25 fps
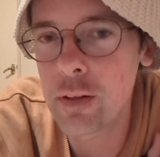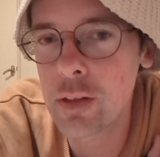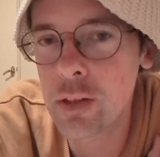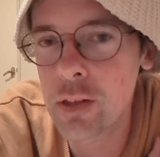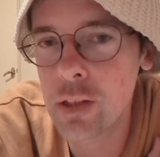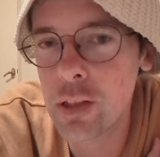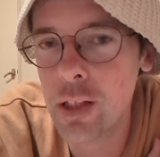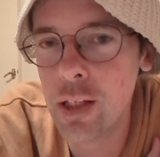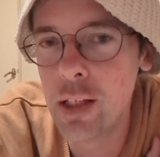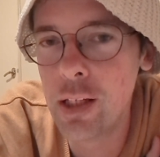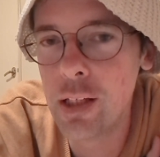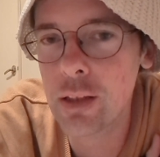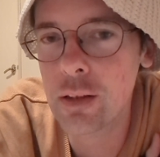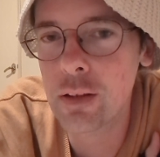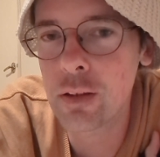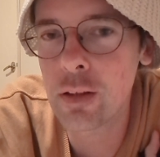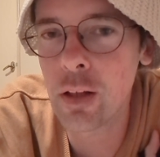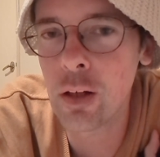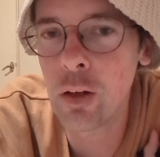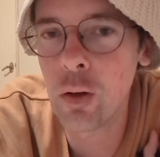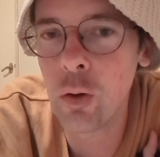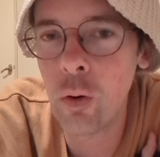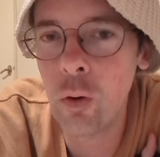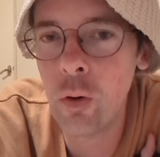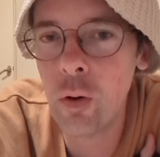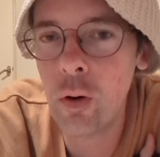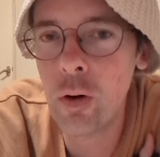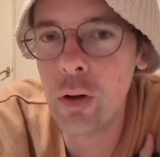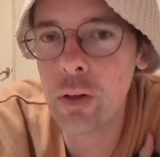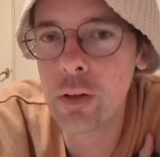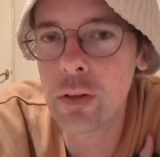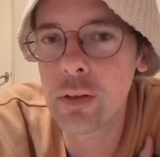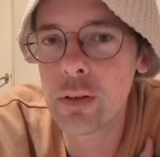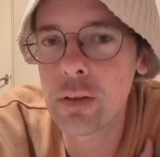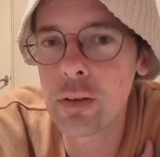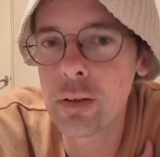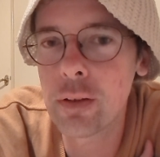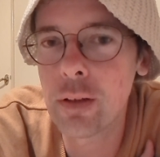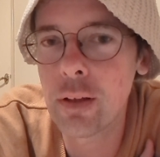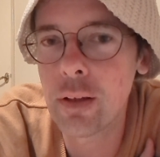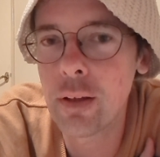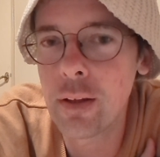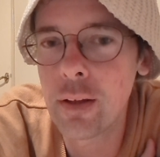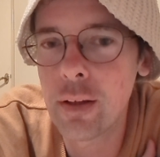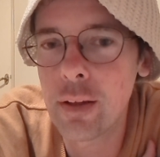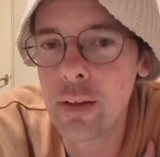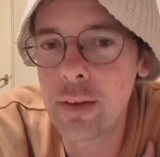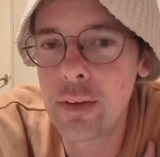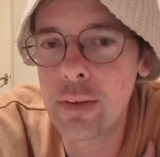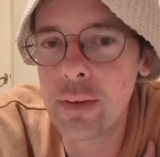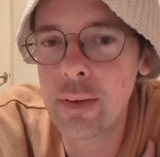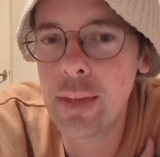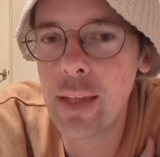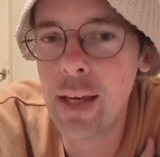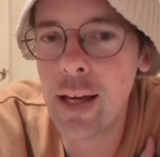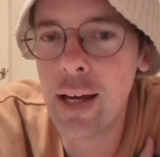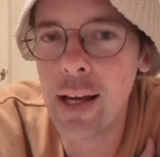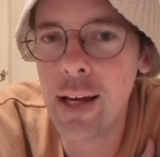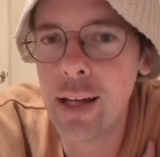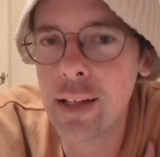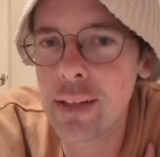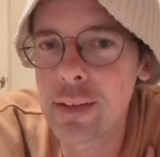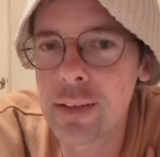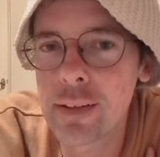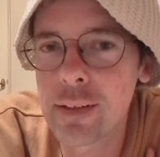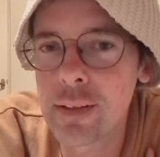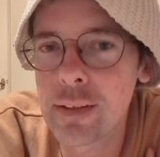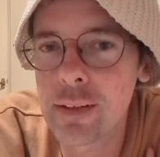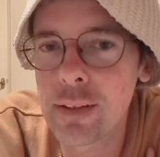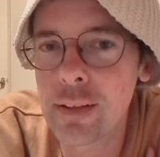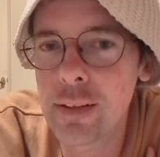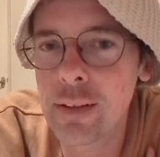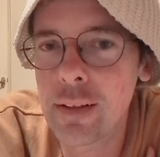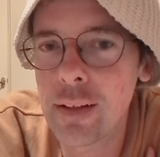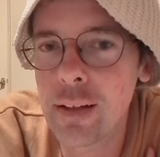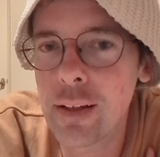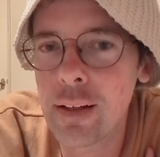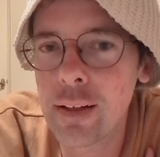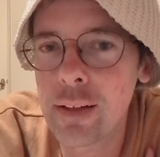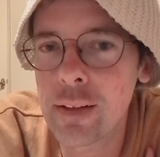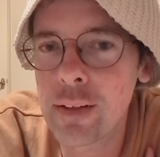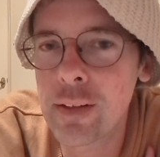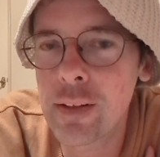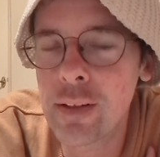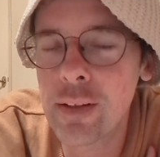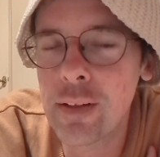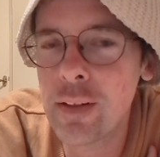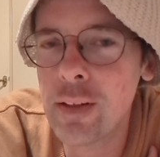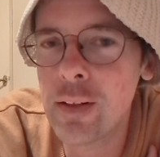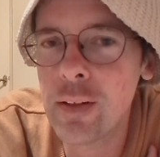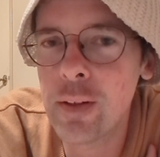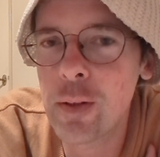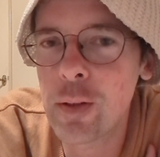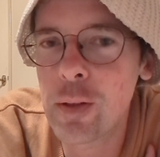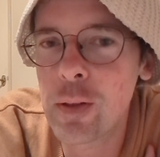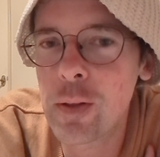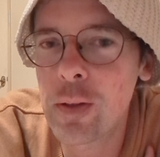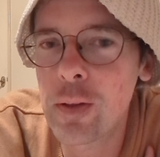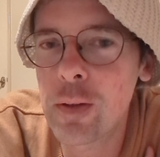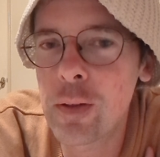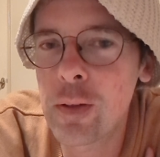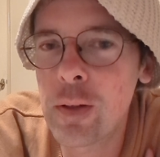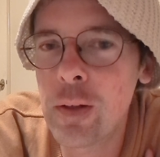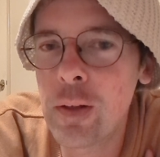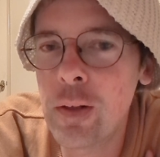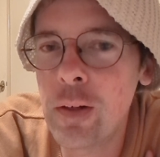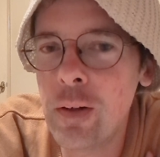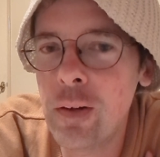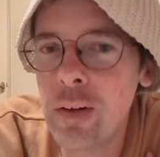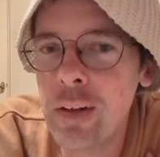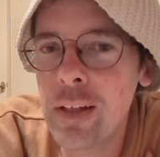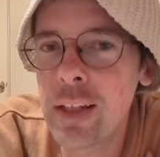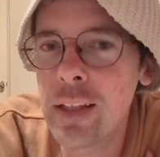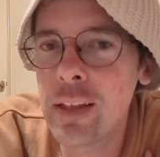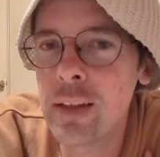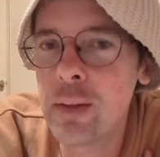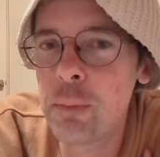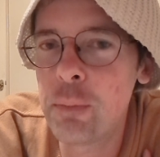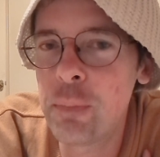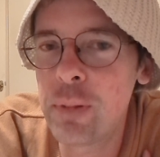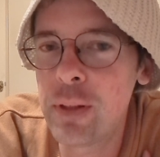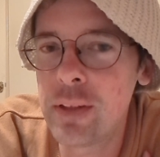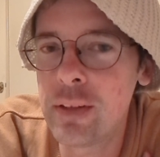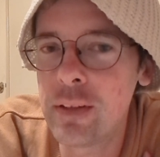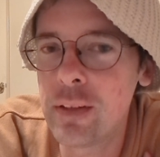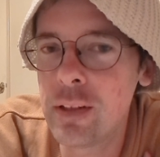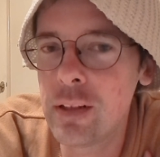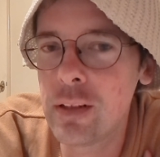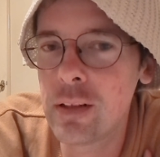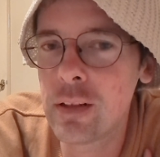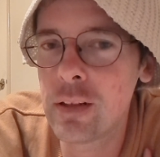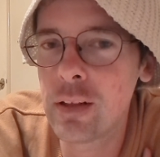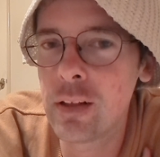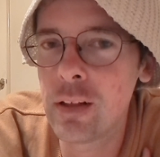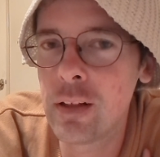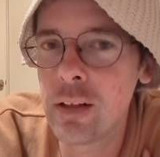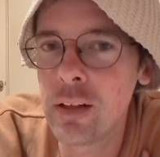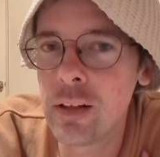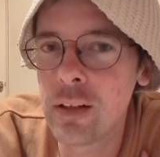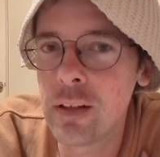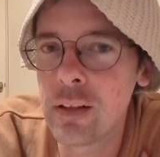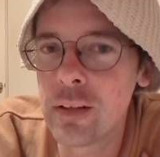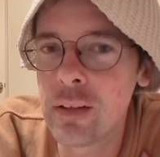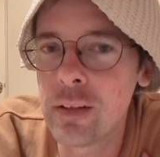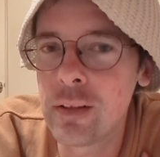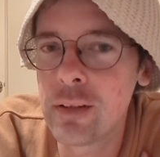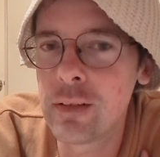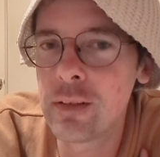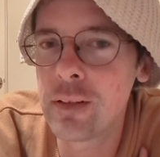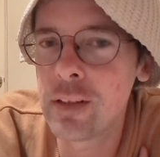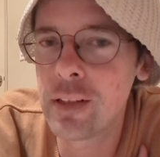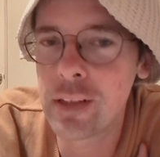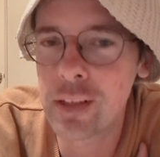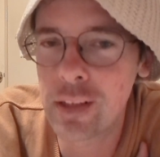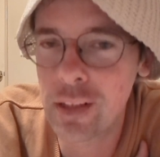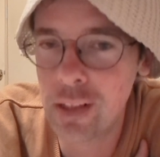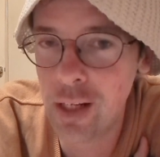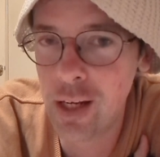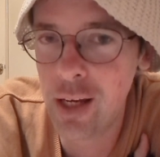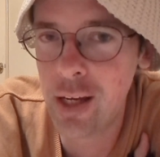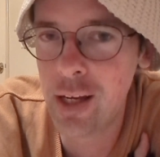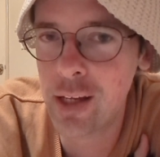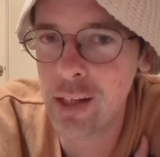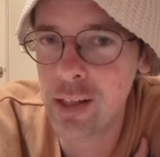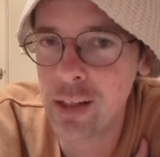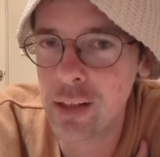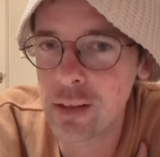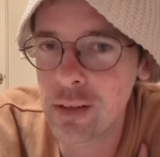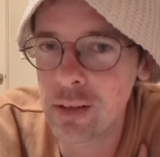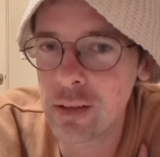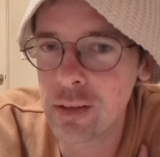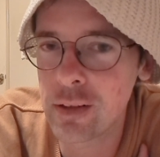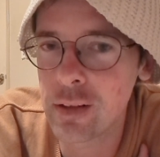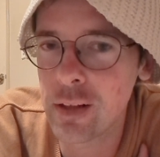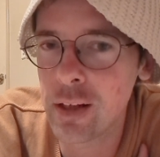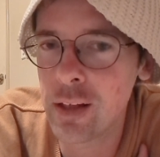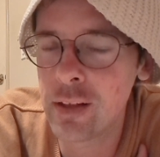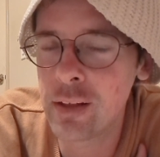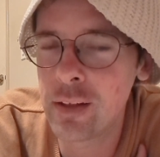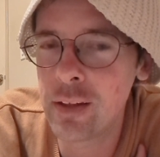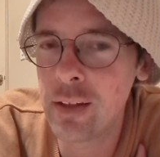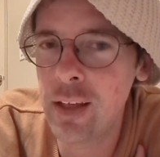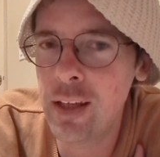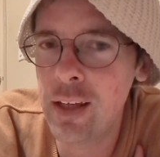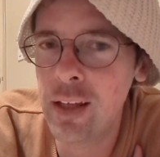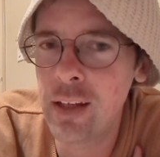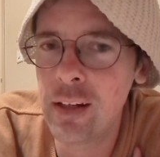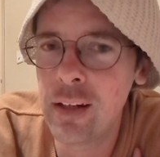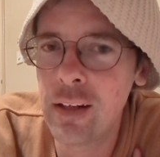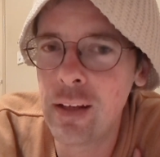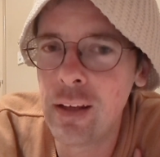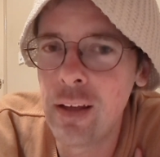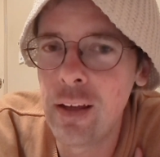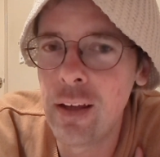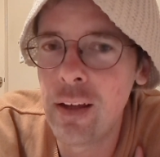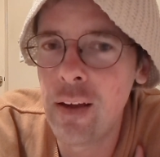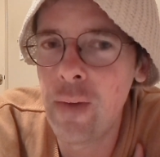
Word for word: cheat the laws that you you know you're not in the position to change, and then